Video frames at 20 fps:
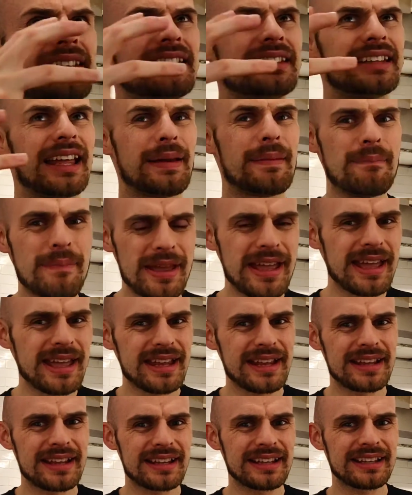
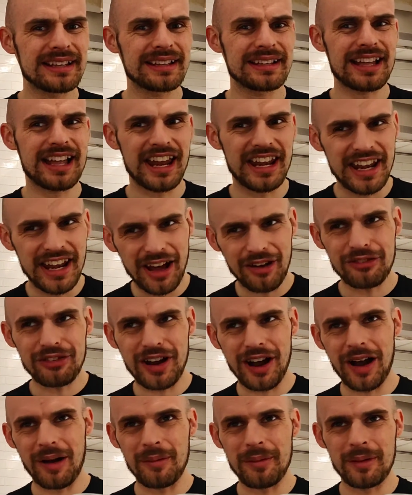emit enough
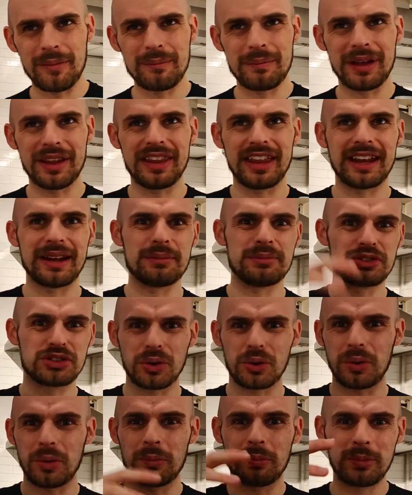carbon, but then
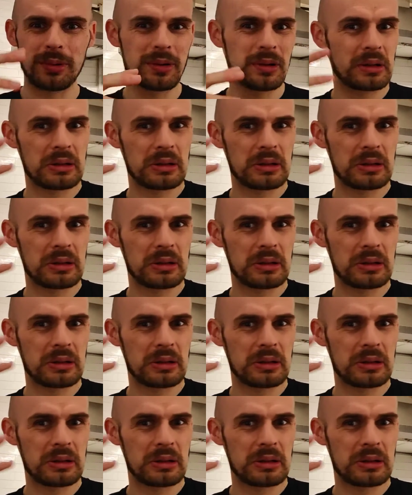absorb